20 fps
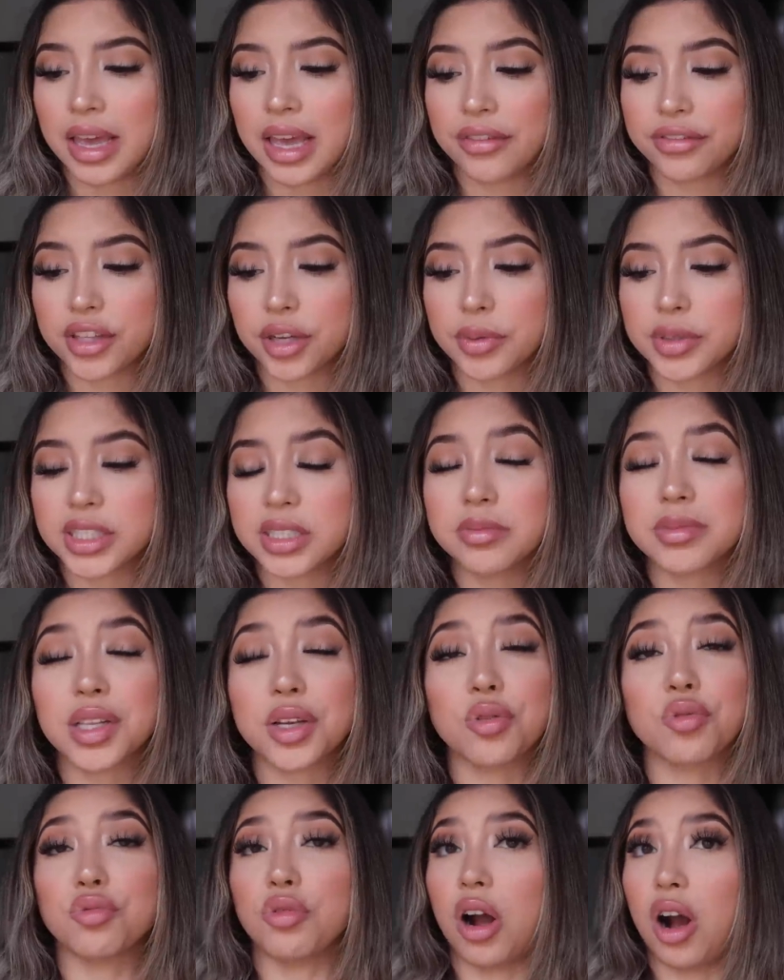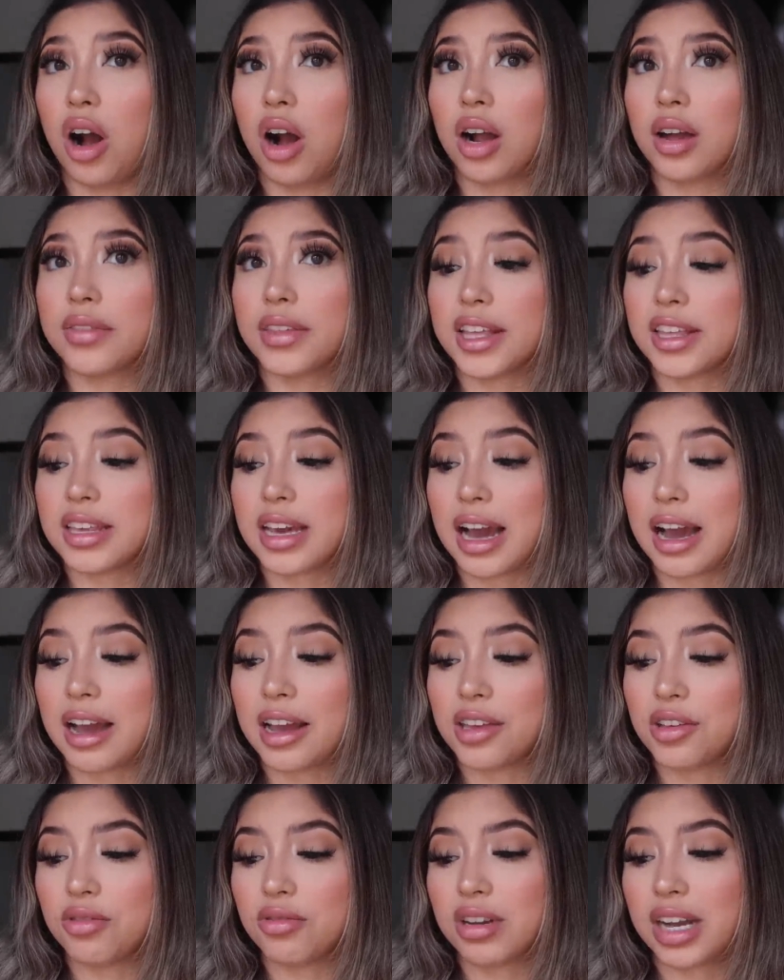If there was something wrong, then
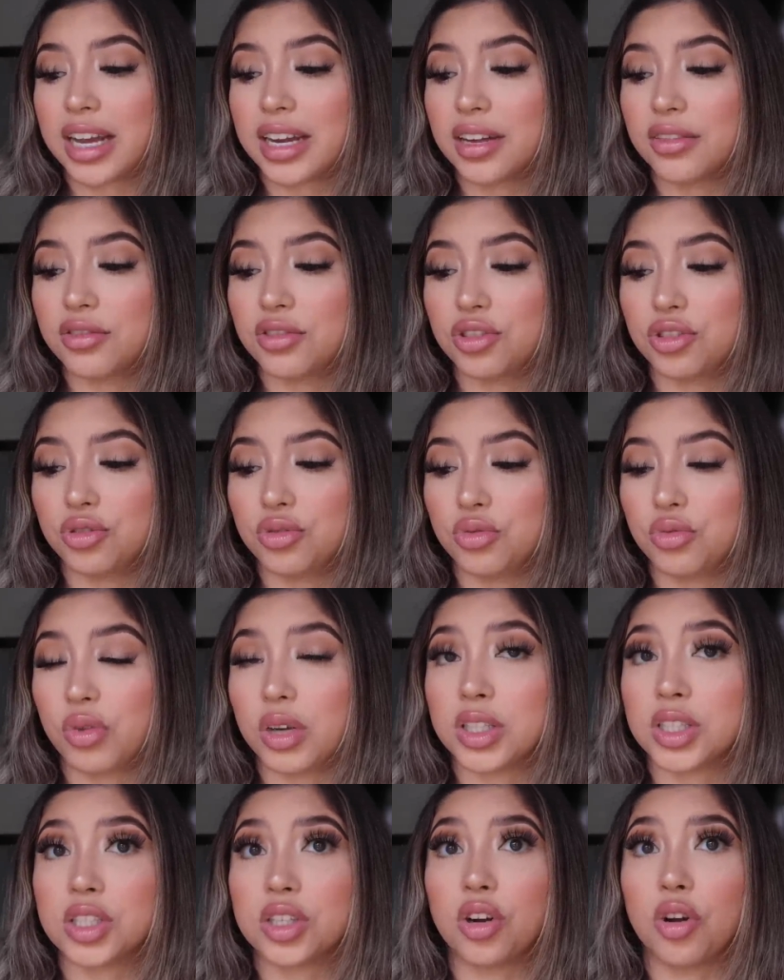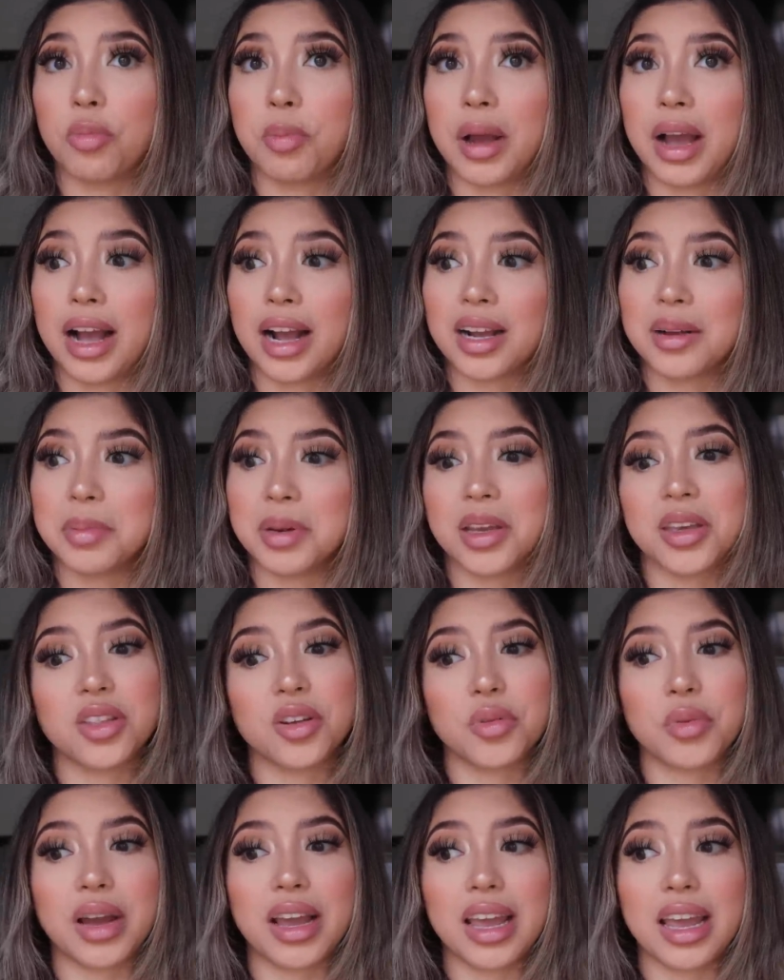yeah, you kind of do want to go back, but
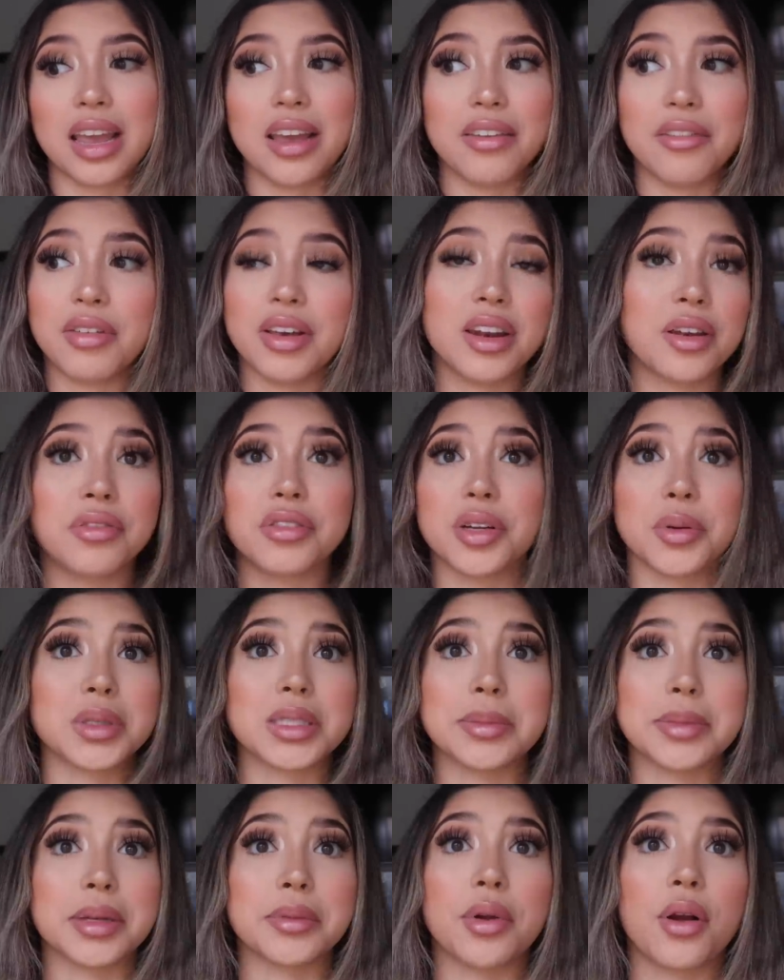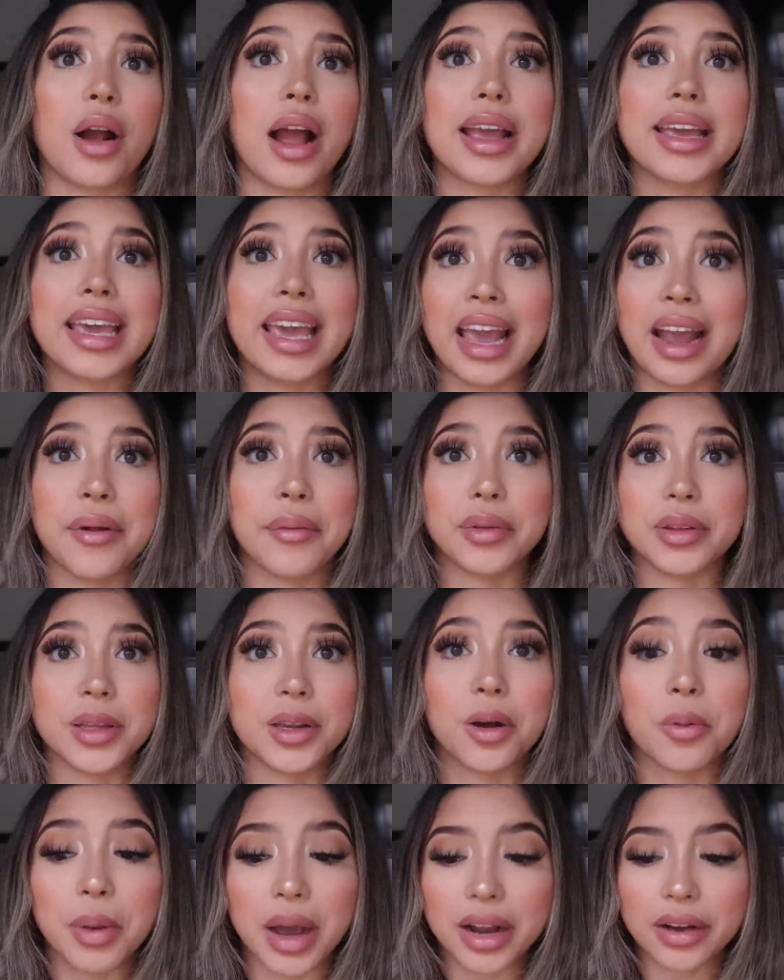either way, even if there was something wrong, I can't
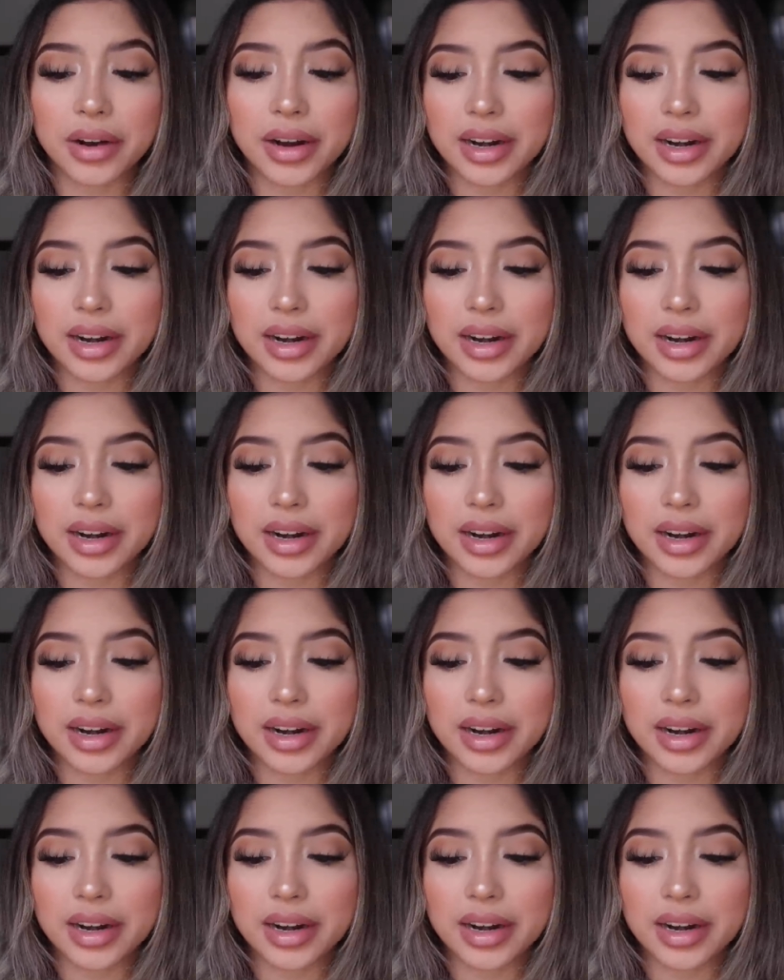really go back